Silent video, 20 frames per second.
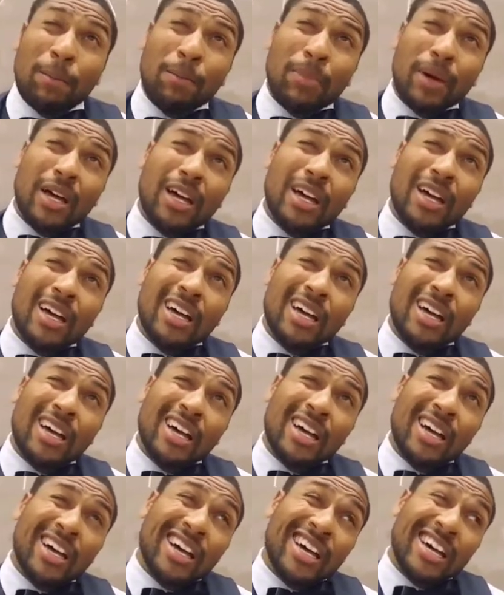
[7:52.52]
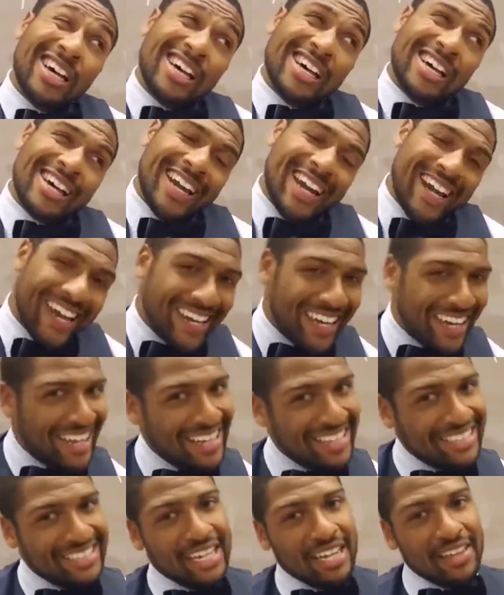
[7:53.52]
But I
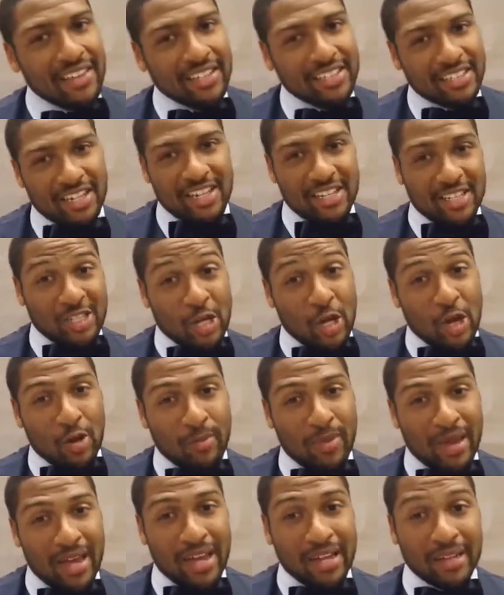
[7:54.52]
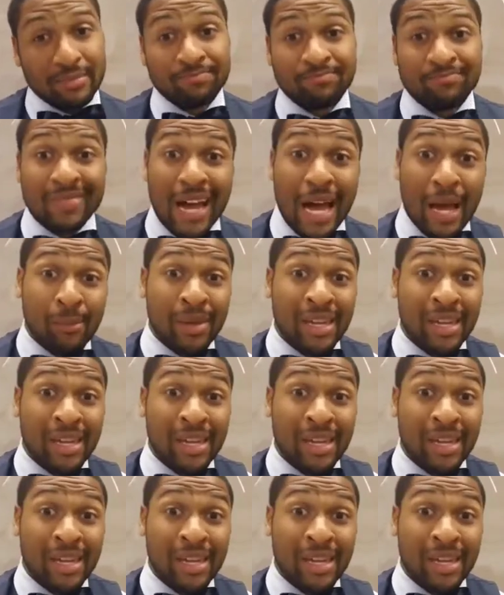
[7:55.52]
can't say the sun's all bad. I